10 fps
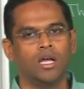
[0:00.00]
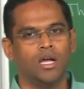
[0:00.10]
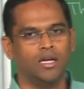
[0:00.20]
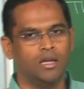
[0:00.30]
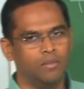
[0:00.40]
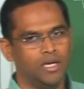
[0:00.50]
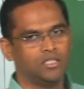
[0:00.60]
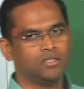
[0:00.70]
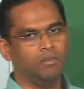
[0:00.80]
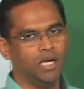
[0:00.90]

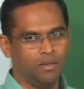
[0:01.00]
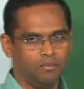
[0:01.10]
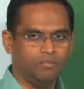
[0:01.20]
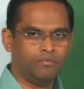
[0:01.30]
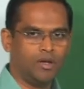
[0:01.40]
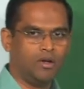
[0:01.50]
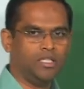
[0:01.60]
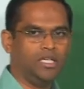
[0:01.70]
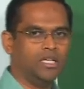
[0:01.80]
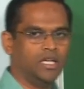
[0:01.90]
contaminants buildup on
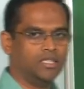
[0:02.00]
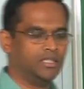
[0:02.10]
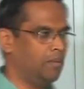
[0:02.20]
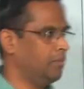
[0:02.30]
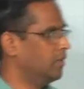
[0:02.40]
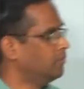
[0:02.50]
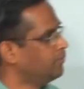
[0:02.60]
the sample.